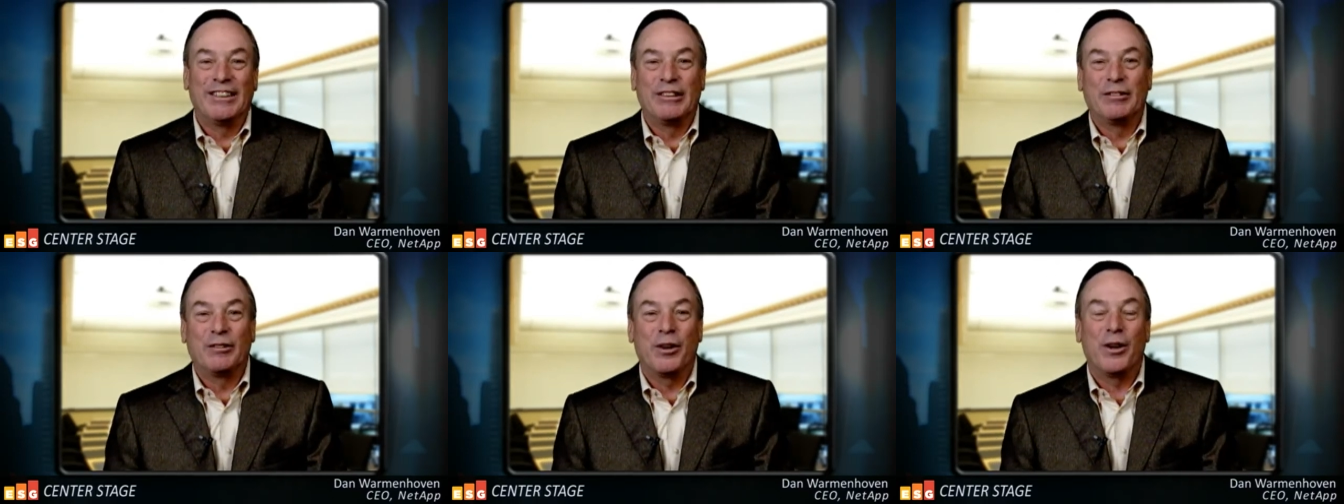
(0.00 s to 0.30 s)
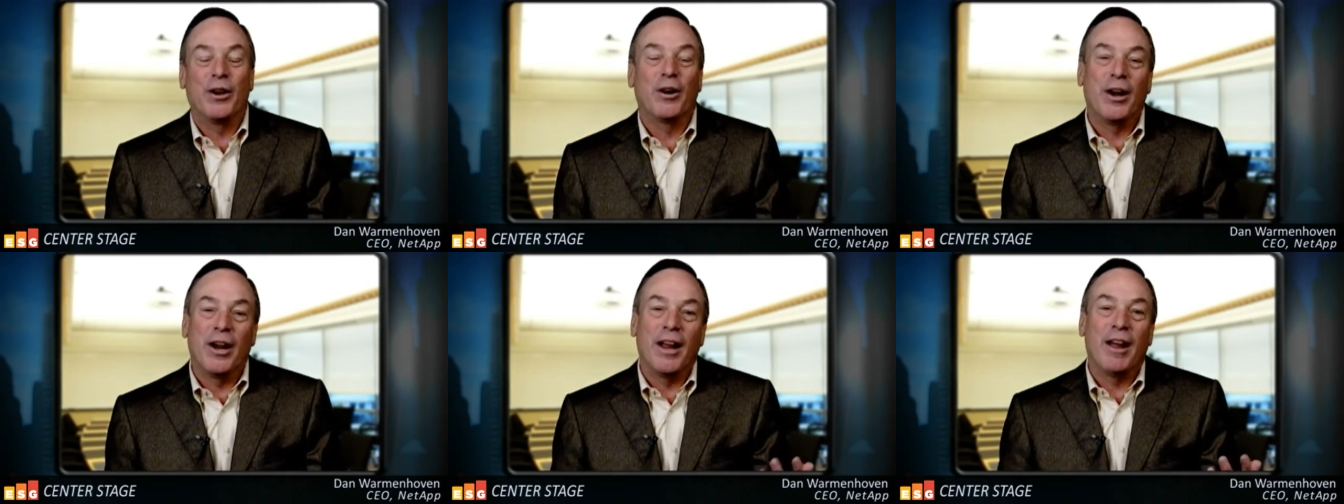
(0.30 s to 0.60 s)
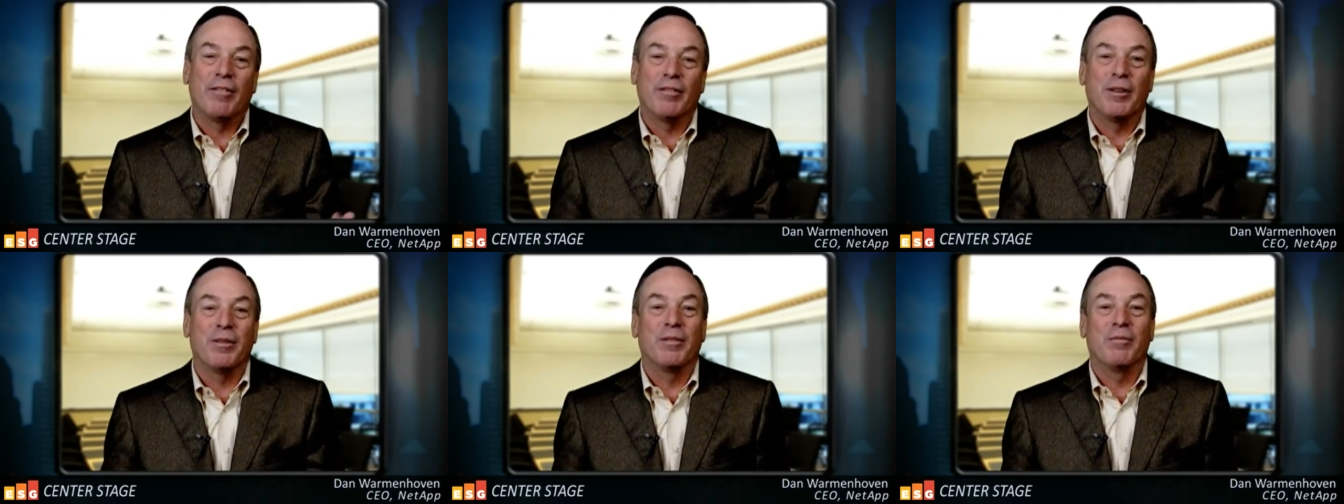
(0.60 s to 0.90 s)
so I
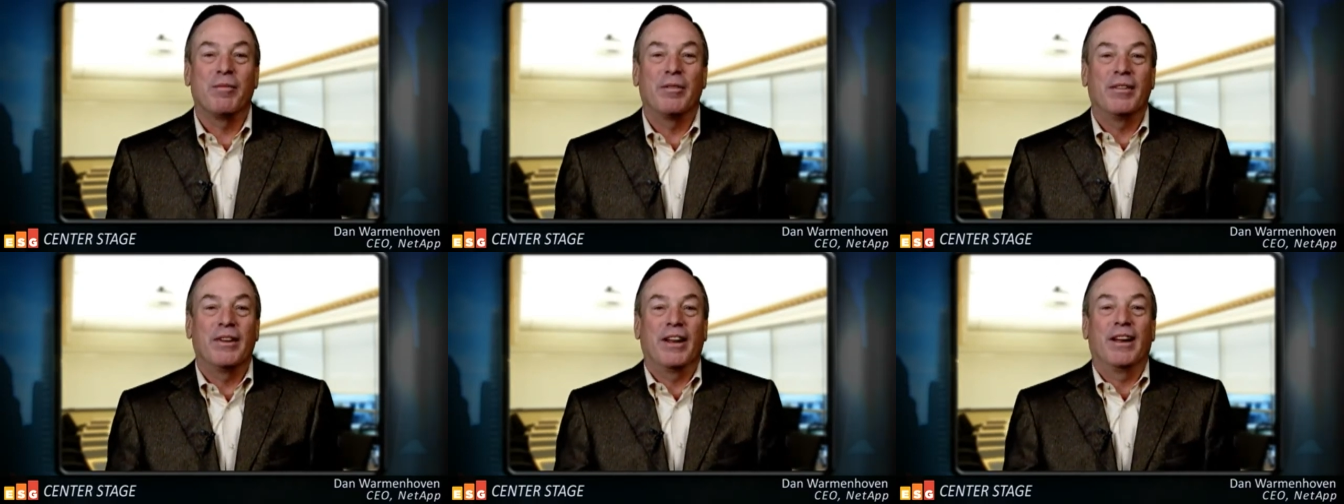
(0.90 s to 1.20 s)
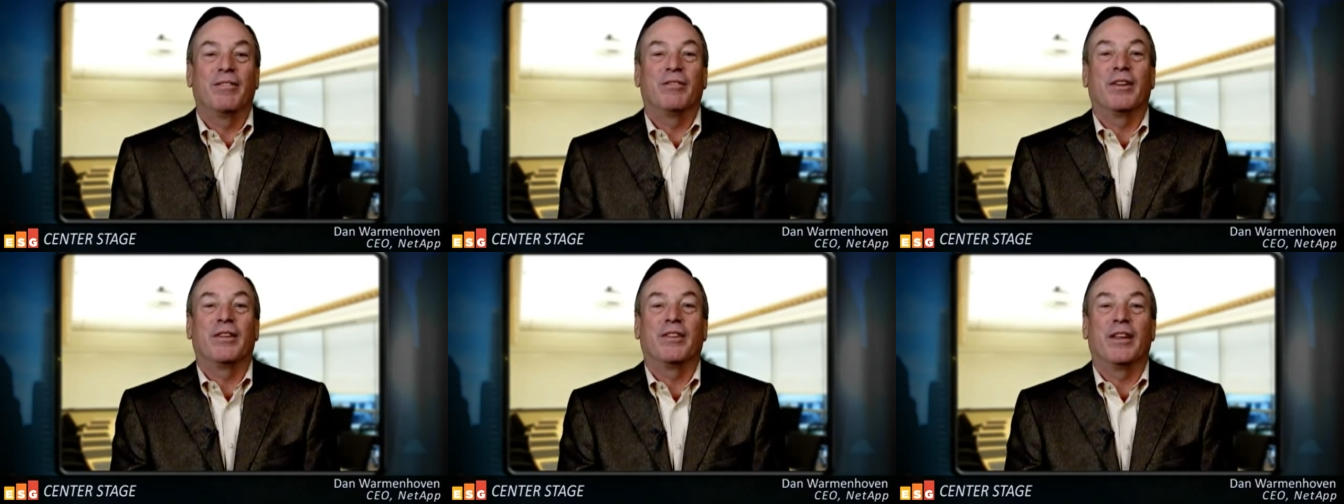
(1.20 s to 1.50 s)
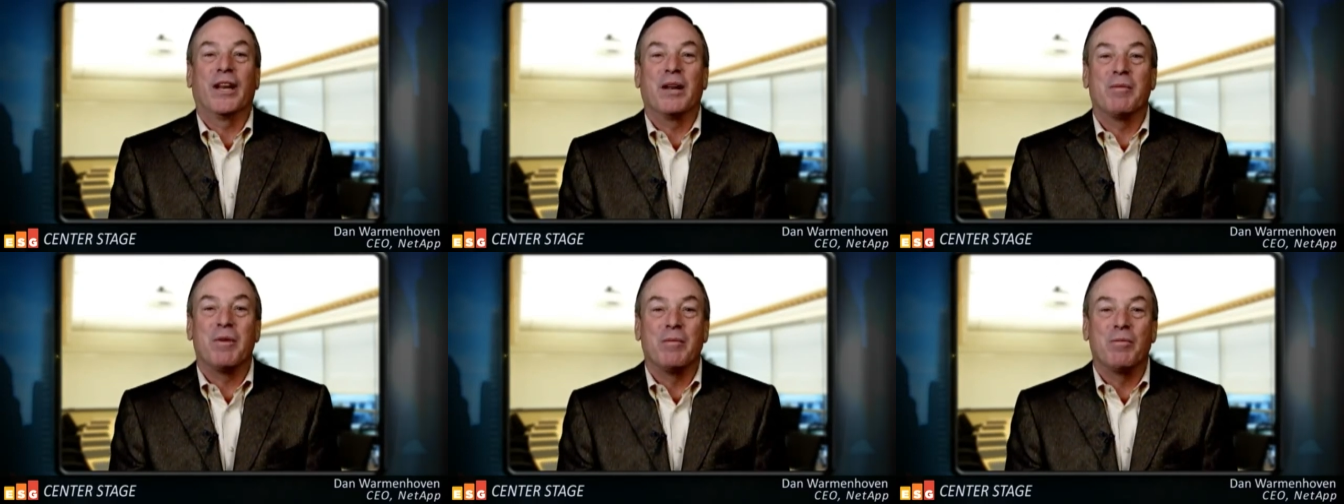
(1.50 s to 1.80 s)
have to
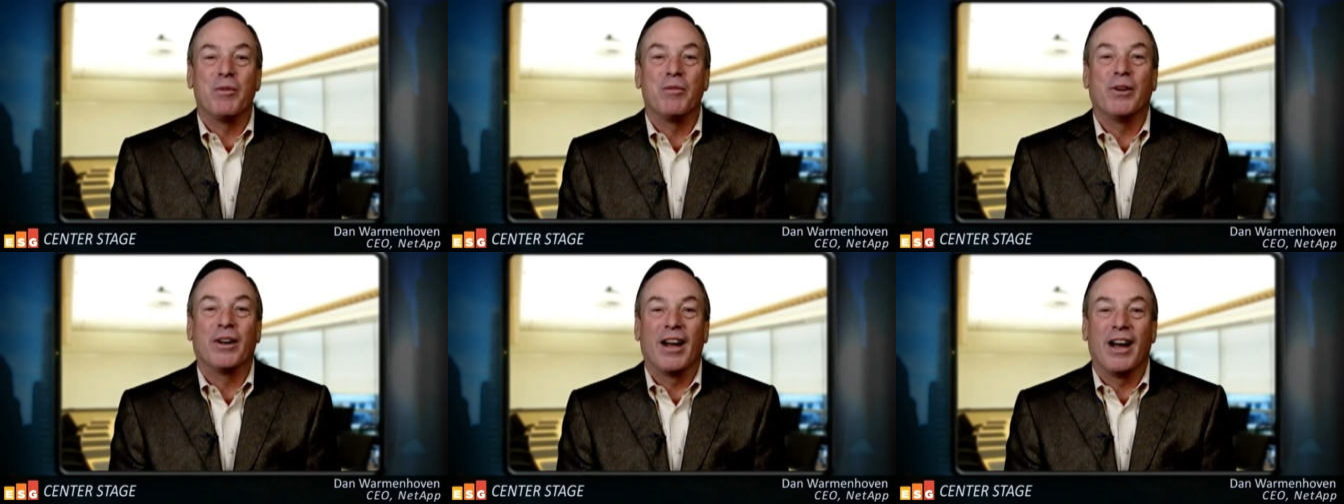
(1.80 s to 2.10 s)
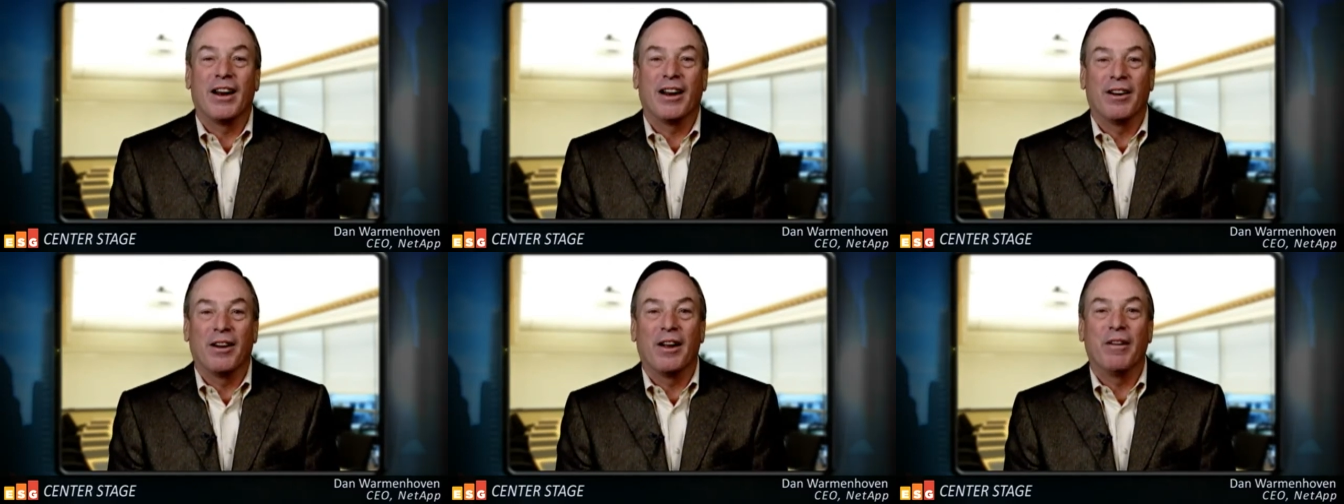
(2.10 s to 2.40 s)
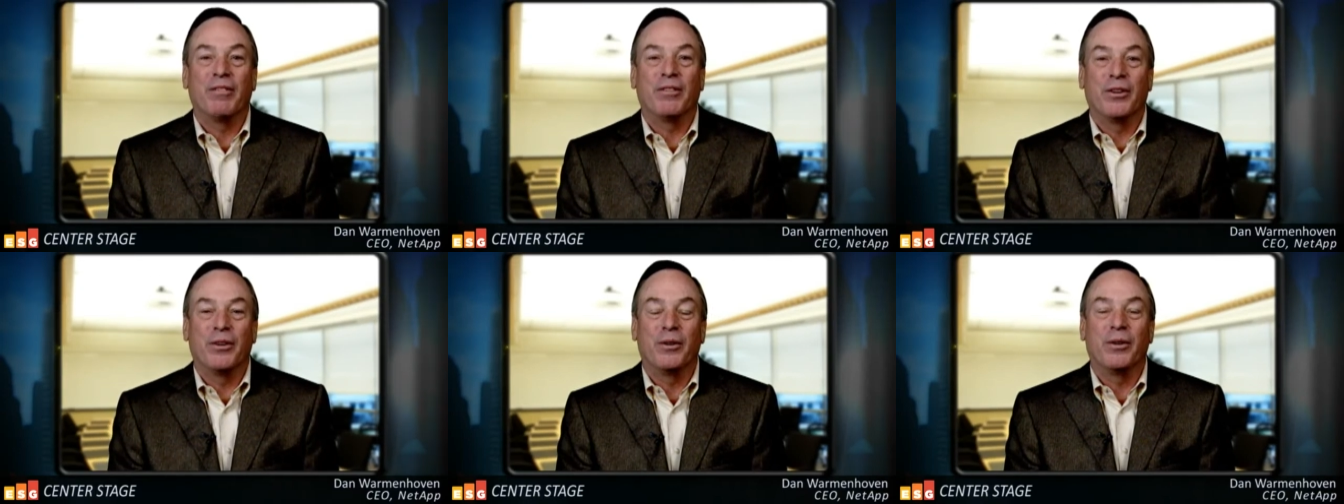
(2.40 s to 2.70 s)
think about moving on in
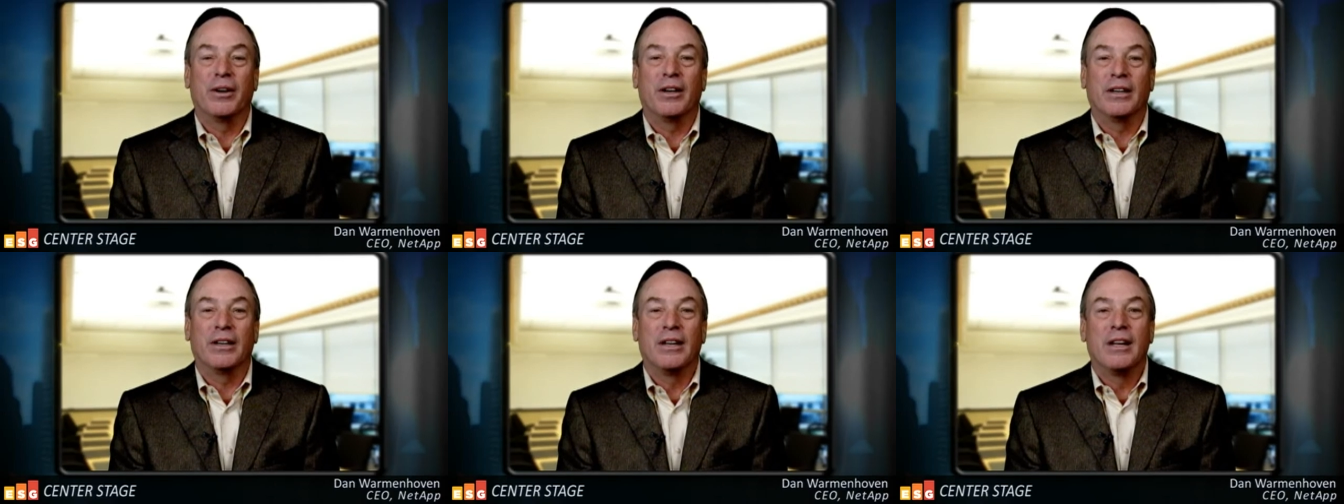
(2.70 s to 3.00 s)
life too.